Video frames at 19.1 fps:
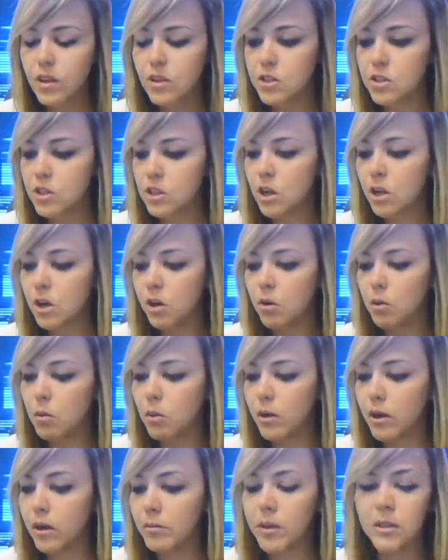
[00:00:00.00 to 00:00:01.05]
So
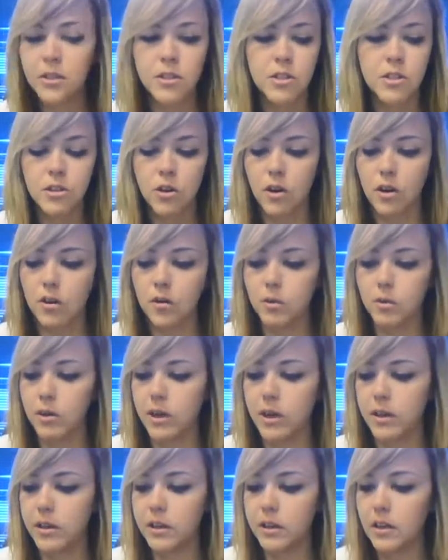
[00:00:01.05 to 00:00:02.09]
what I'm going to start
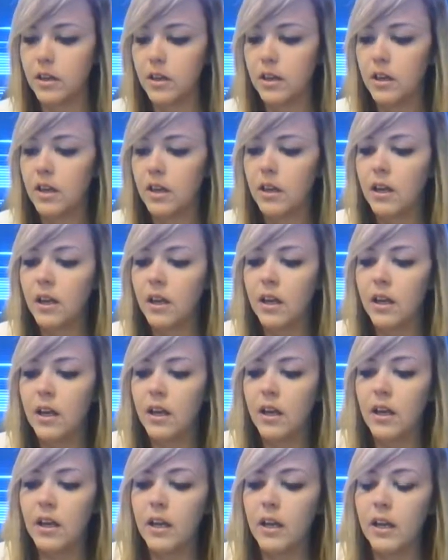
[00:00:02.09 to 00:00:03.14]
with
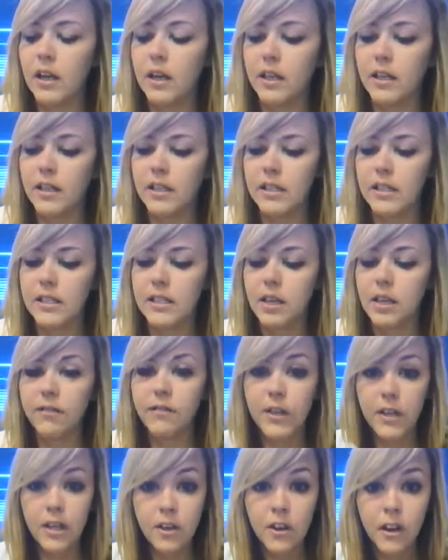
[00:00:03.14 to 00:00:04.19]
is
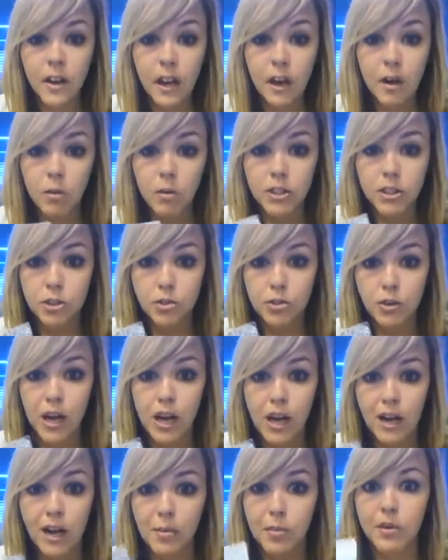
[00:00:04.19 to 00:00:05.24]
figuring out which
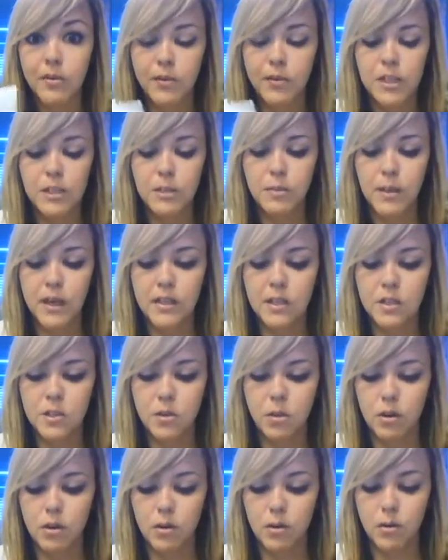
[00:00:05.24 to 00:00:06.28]
wrap fits best
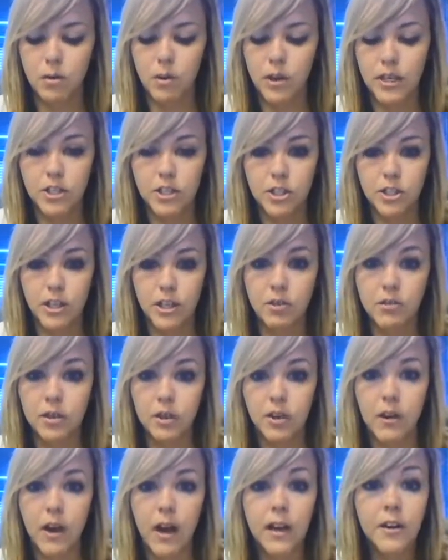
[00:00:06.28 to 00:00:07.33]
on each nail.
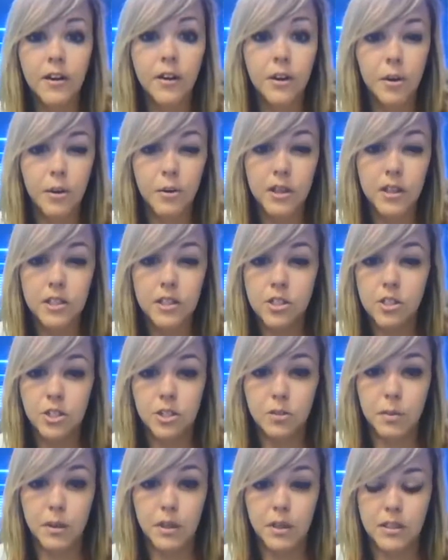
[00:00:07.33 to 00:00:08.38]
Now I know this
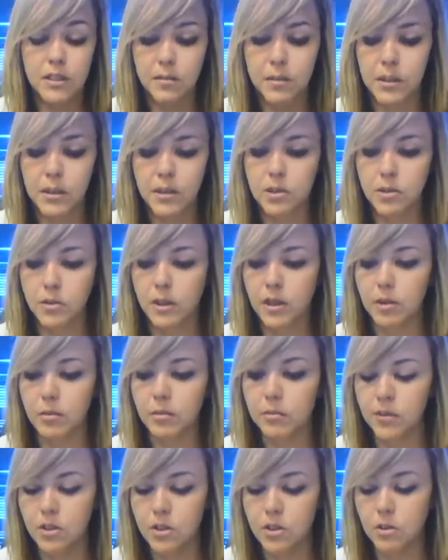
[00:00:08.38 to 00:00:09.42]
just because I've been doing them
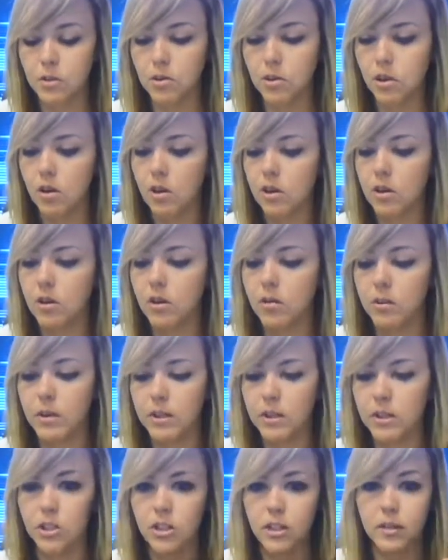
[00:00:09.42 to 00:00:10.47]
for so long.
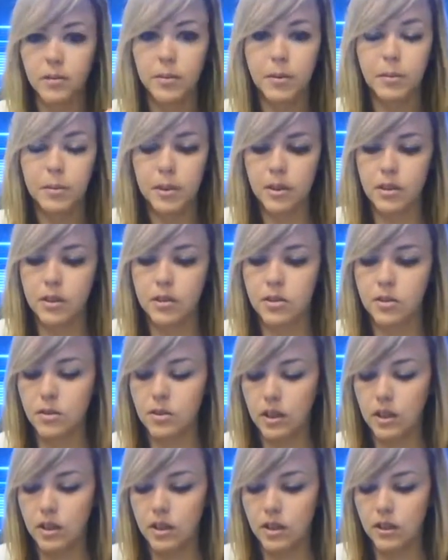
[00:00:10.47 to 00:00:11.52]
Actually, I'm going to put this on
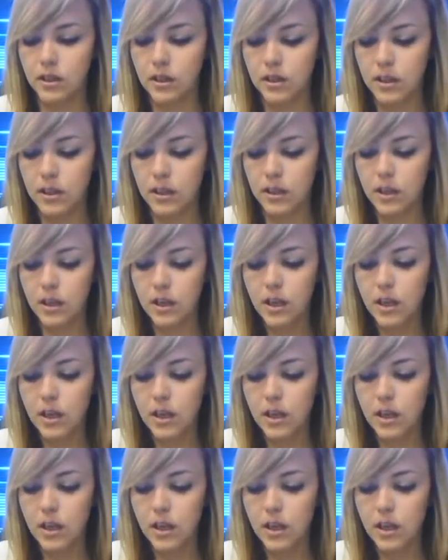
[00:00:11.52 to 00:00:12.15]
that nail, I think.